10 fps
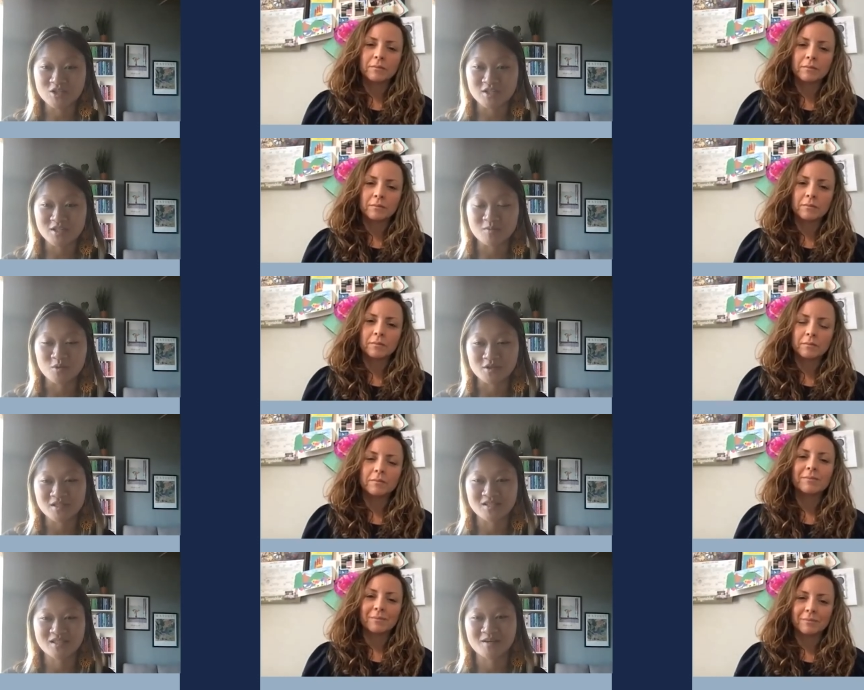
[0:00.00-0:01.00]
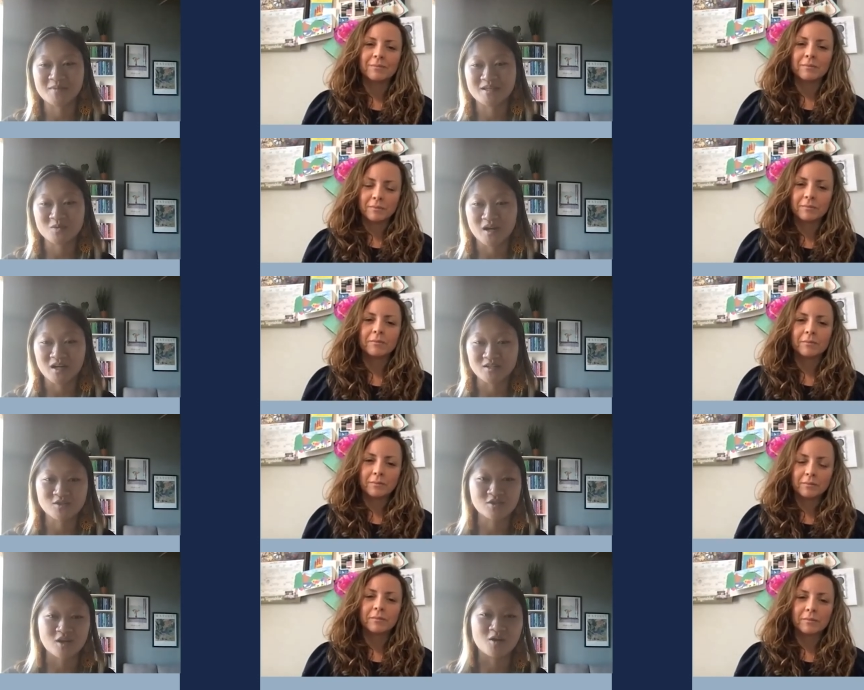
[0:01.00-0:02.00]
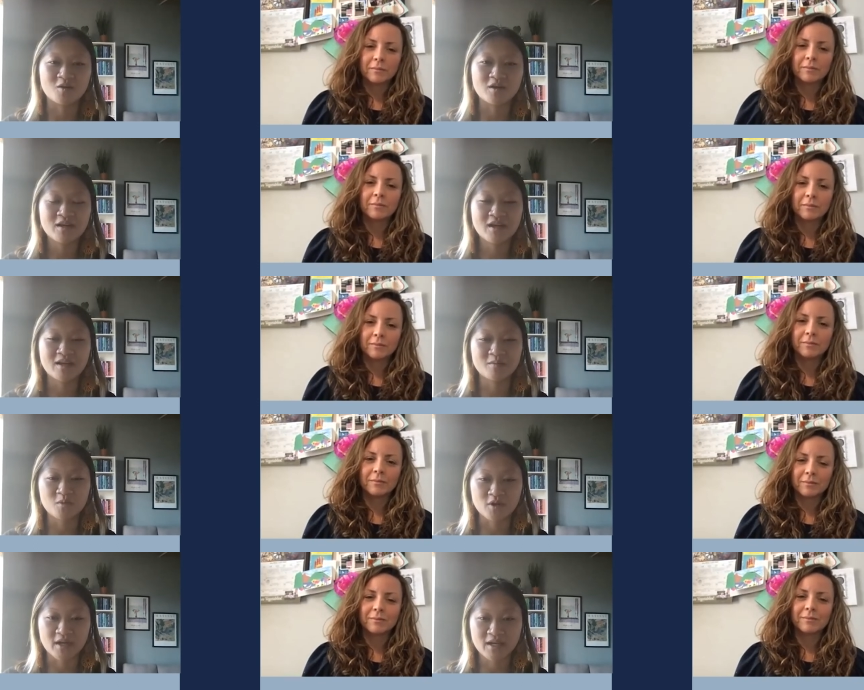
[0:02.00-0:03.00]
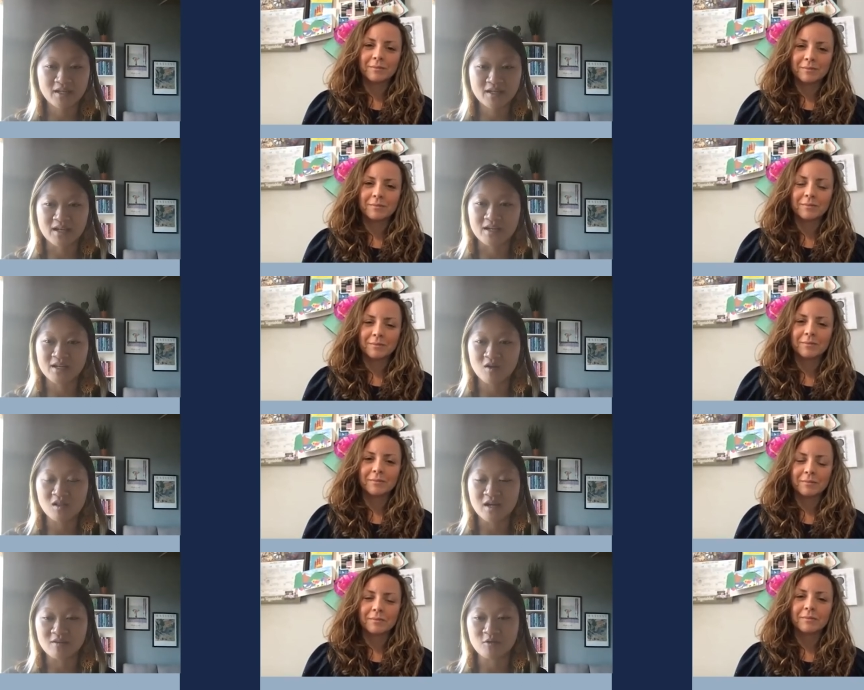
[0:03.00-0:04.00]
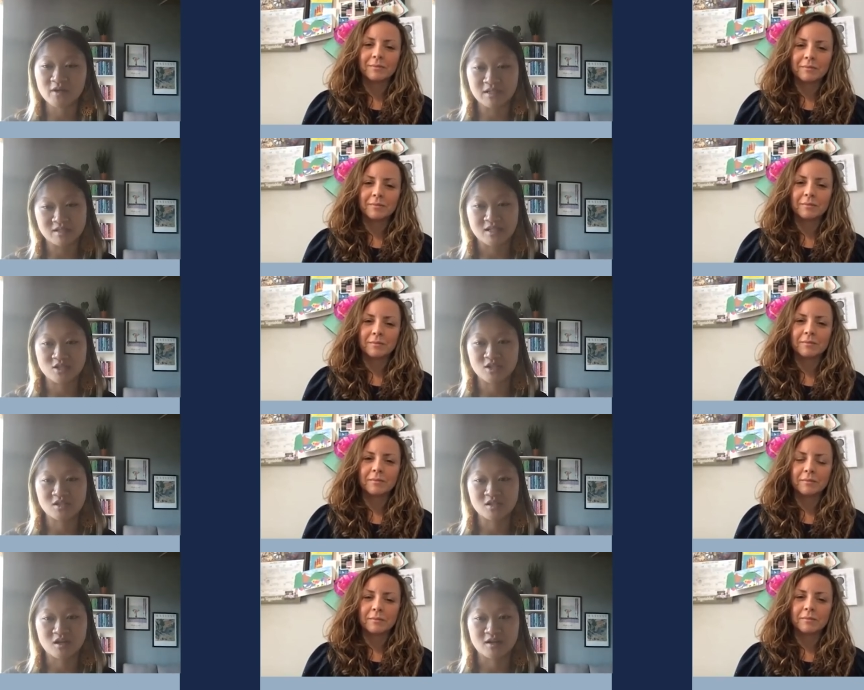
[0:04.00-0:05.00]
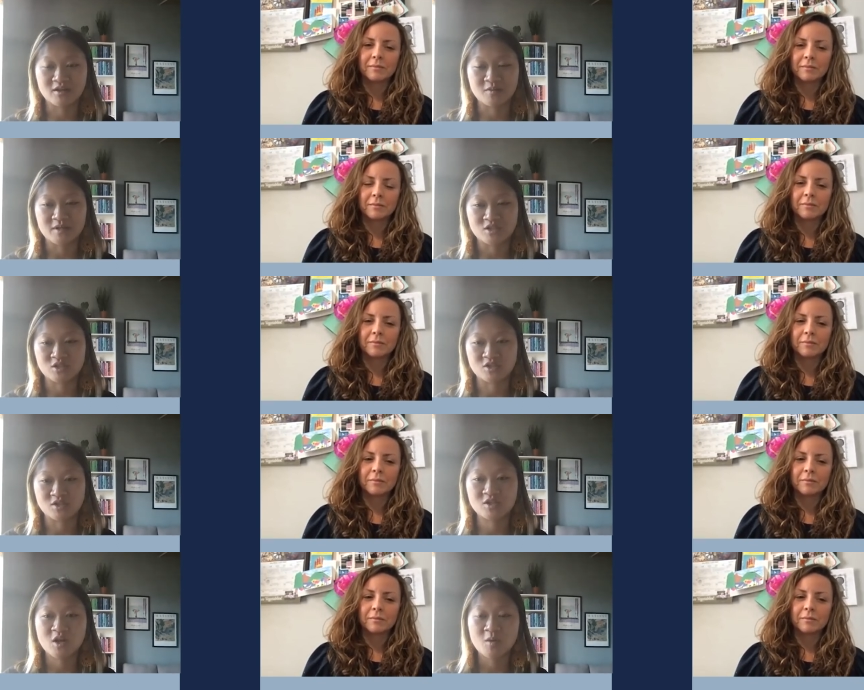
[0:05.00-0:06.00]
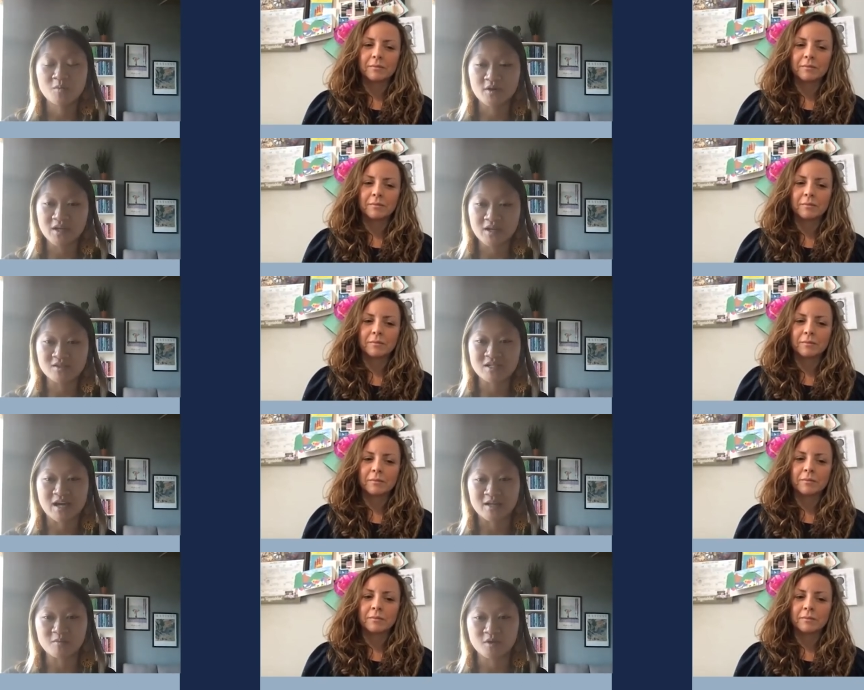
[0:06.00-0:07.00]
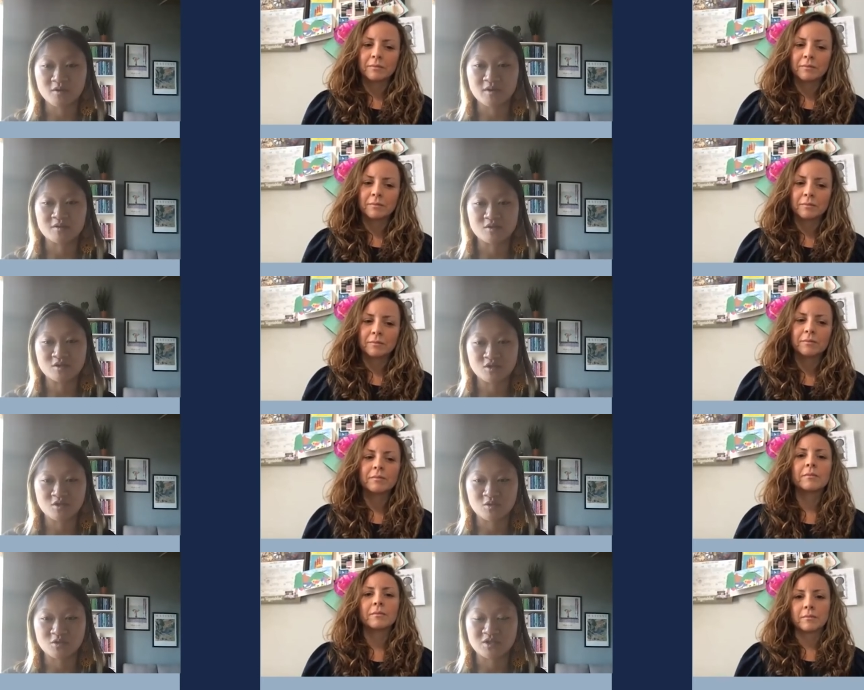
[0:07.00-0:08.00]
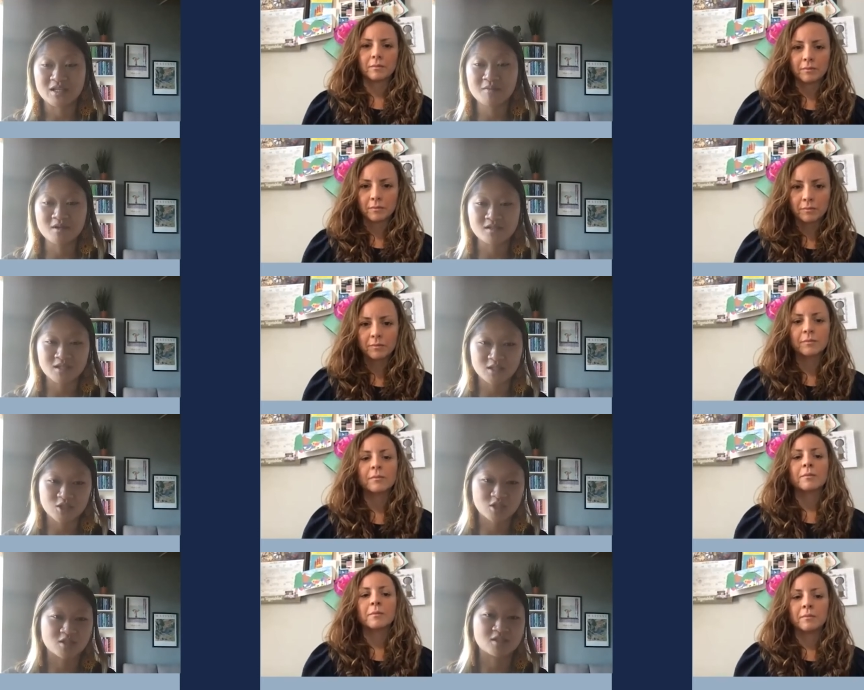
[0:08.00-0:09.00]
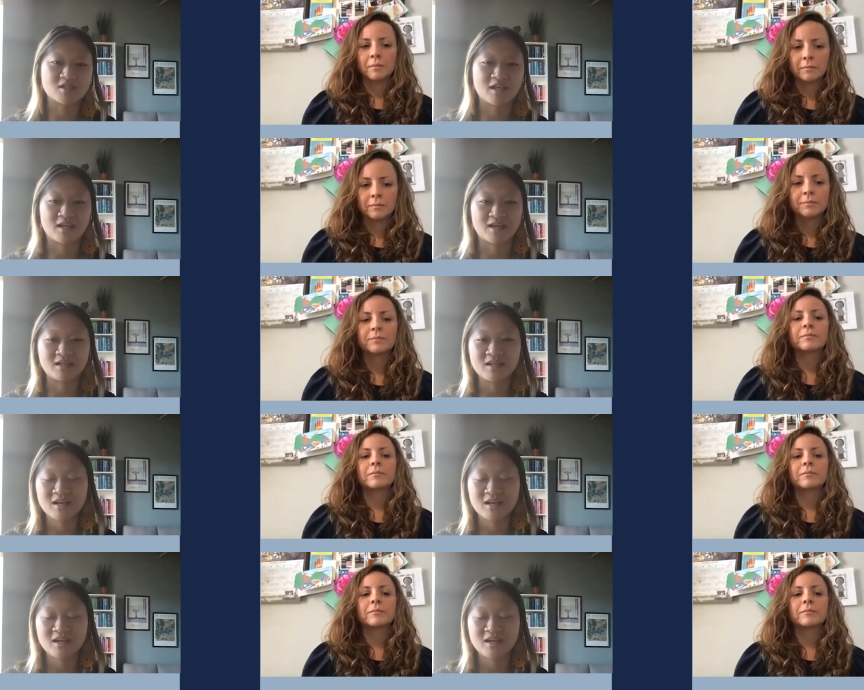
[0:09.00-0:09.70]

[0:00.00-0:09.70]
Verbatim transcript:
Speaker 1: just support system as well is so important. And I know a lot of organizations are, you mentioned just pronouns and adding pronouns to just email signatures and